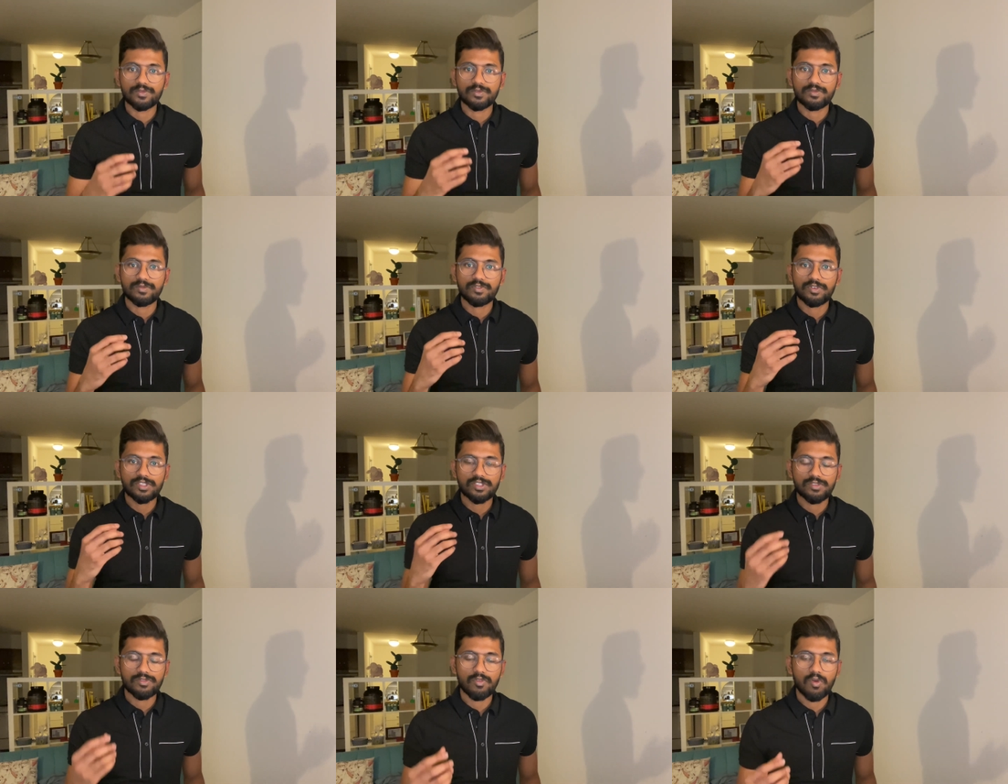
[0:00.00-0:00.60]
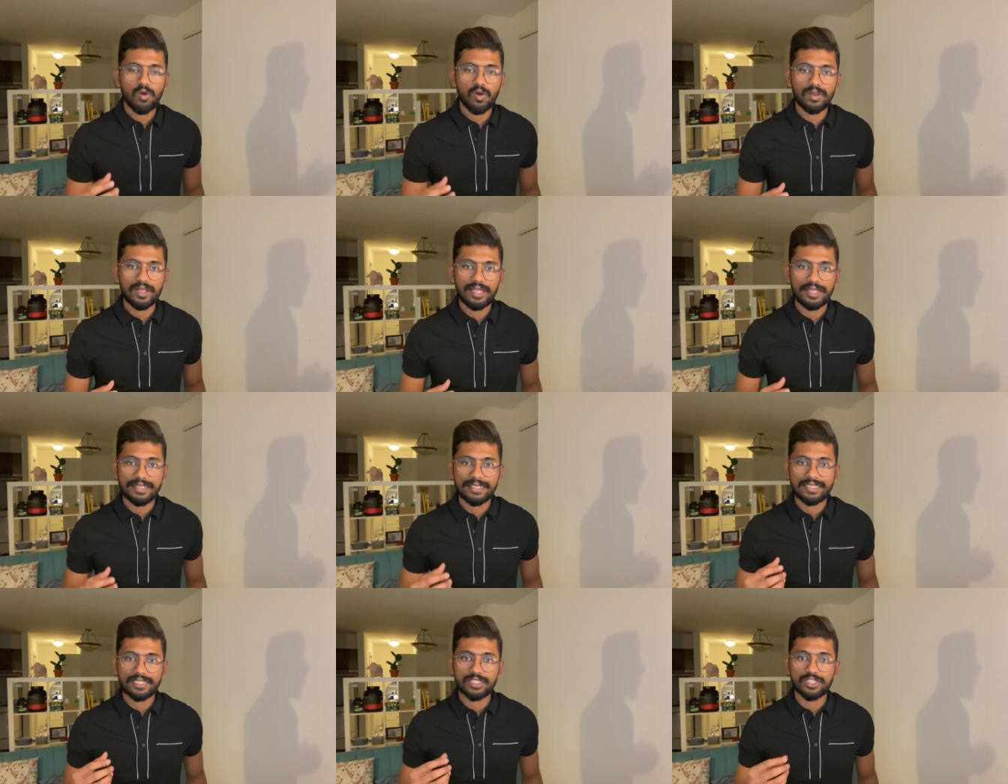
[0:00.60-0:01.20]
First of all,
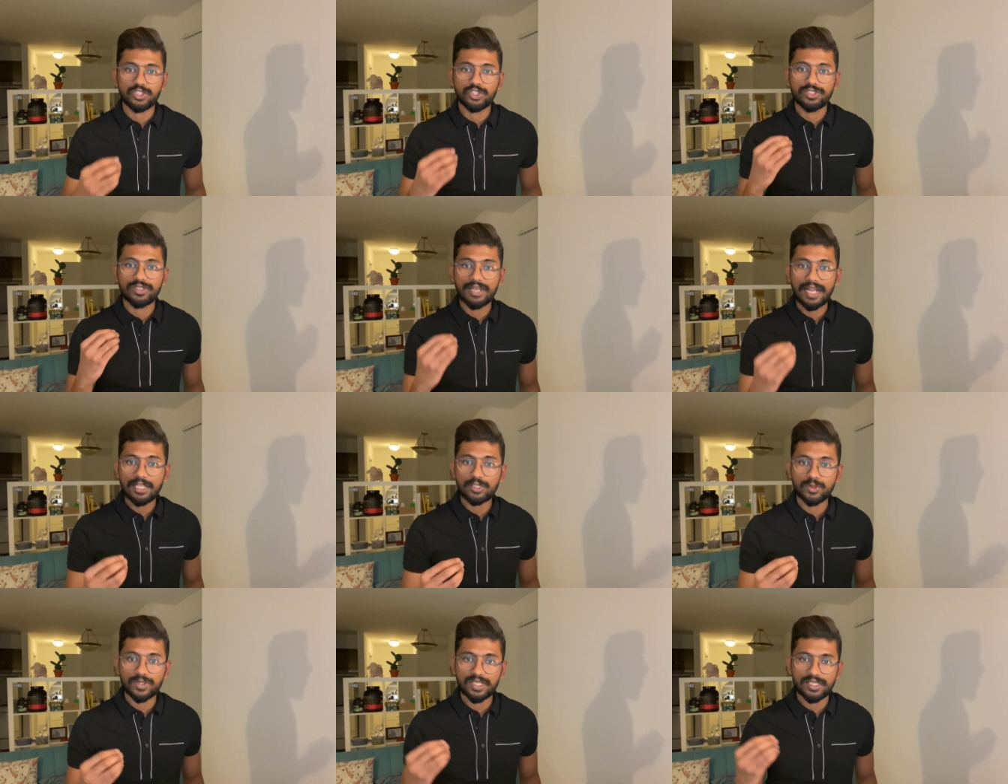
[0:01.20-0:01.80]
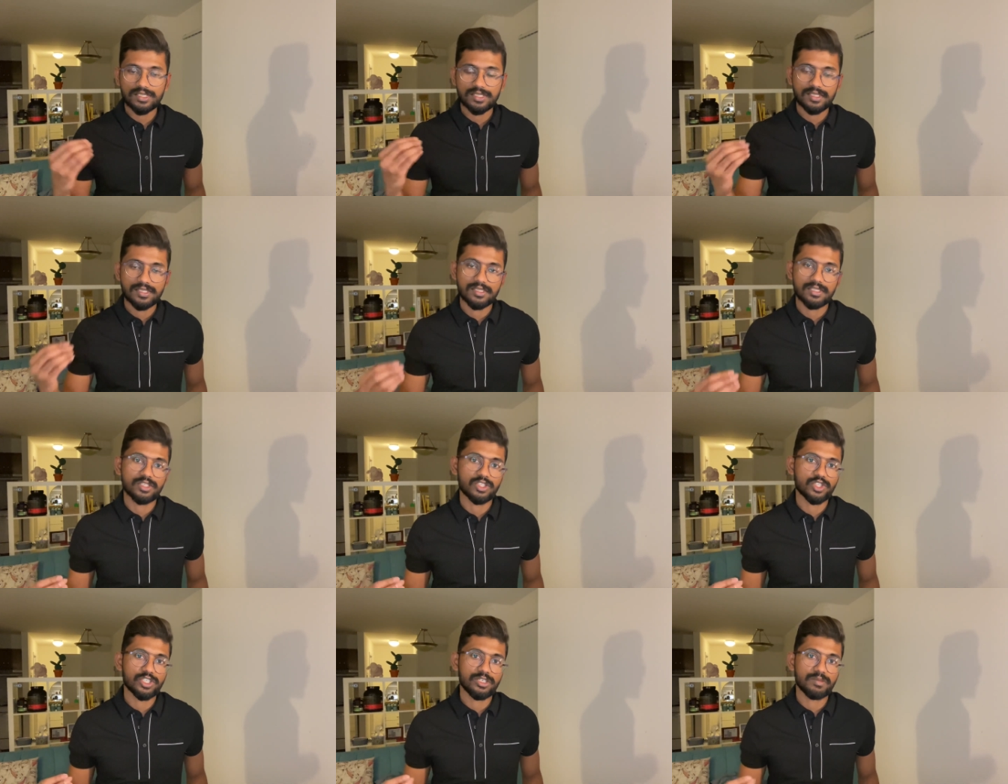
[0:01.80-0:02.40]
like graduate
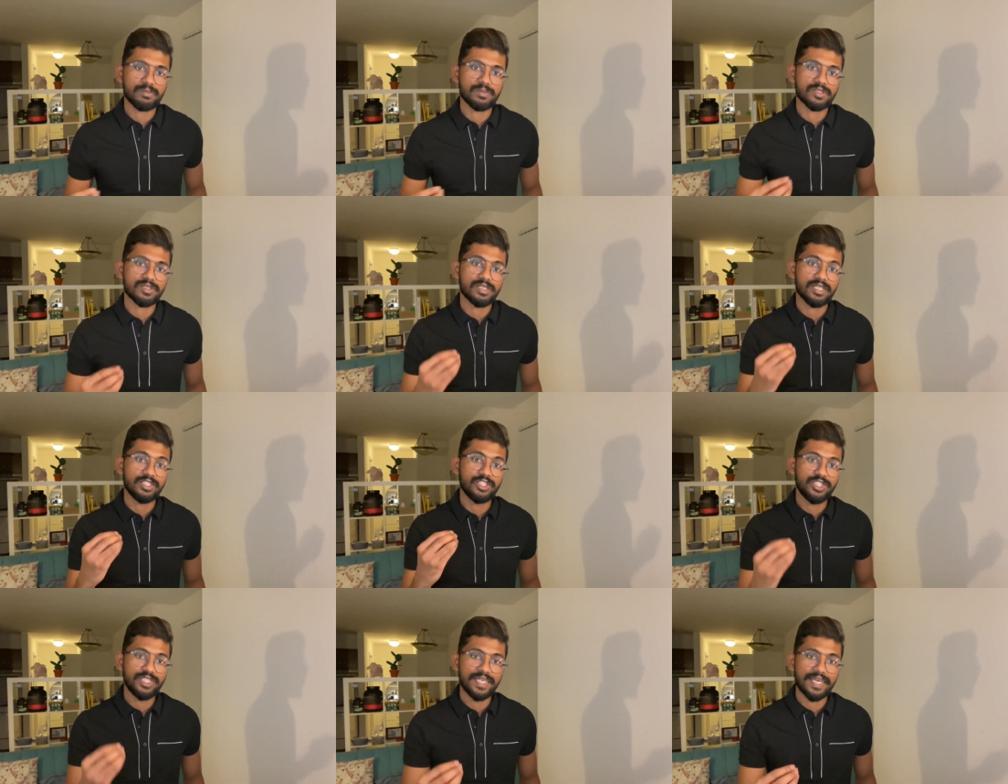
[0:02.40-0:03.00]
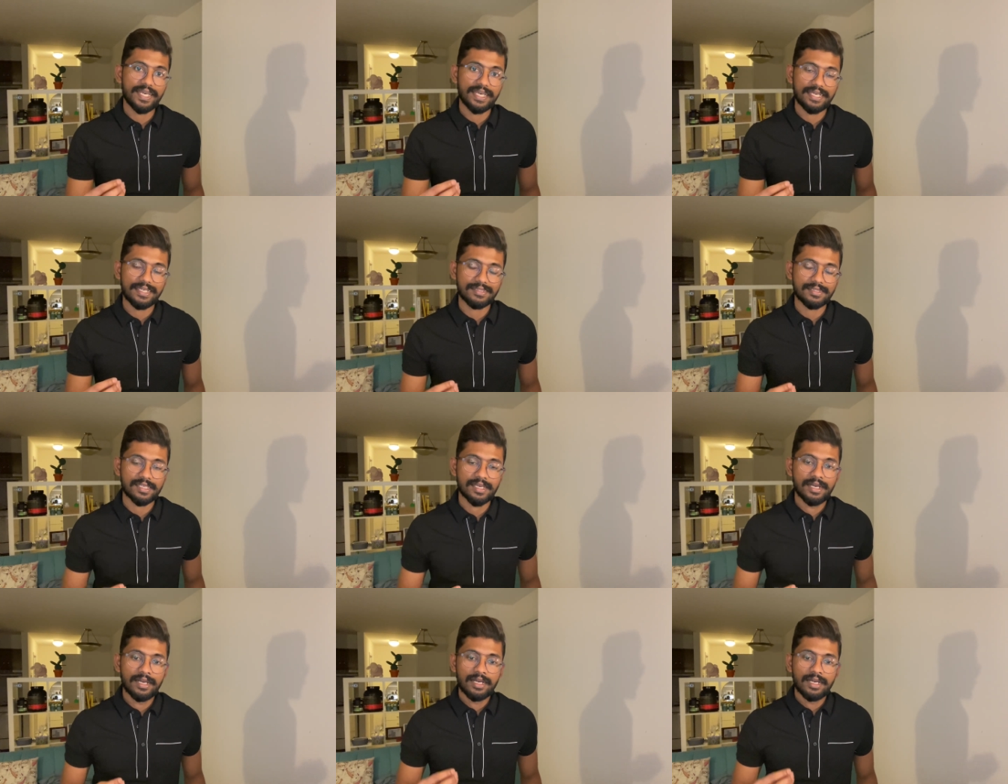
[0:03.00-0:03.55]
assistantships, the GAs,